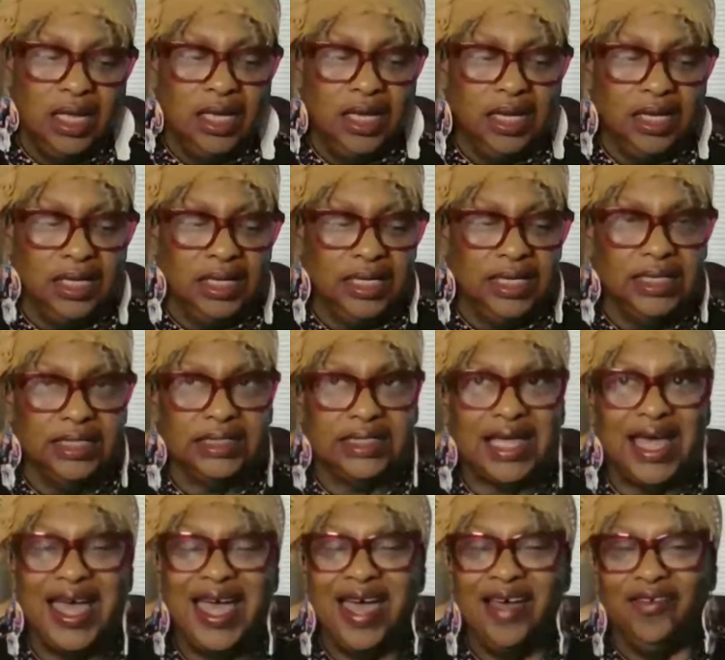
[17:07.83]
It is
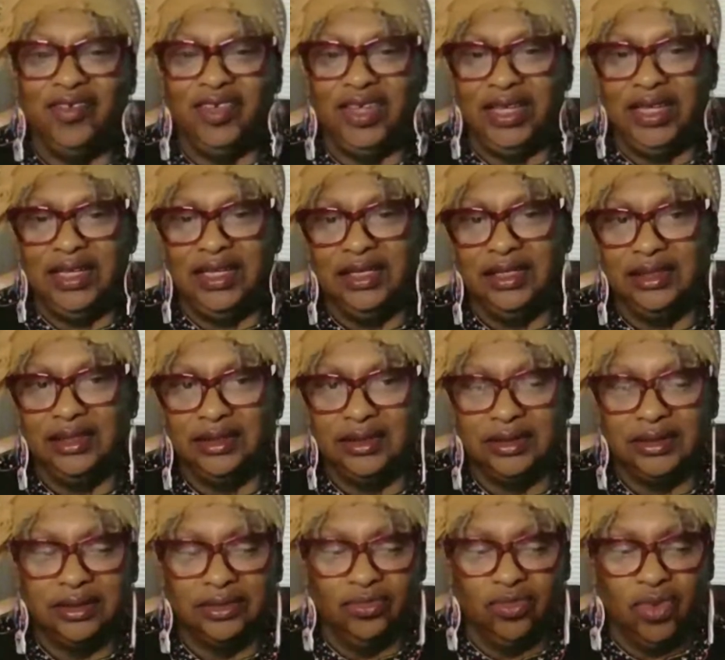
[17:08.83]
heavy,
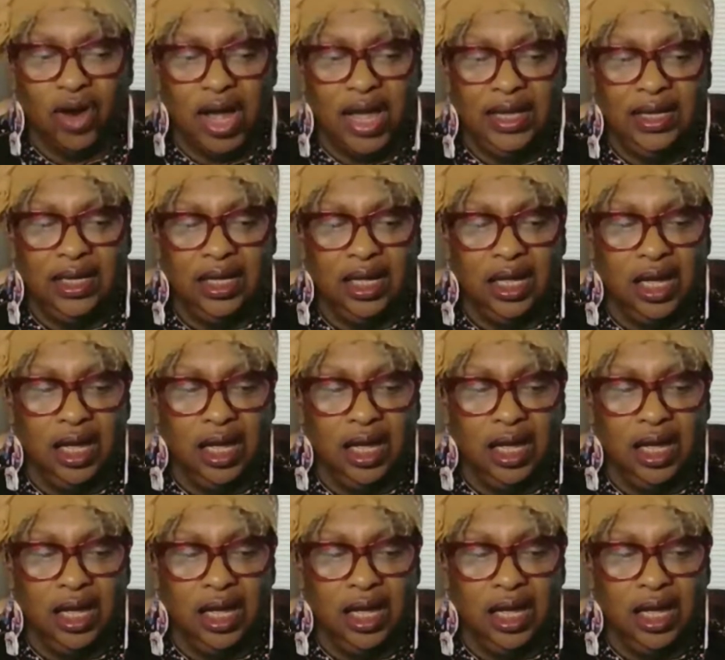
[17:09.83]
right?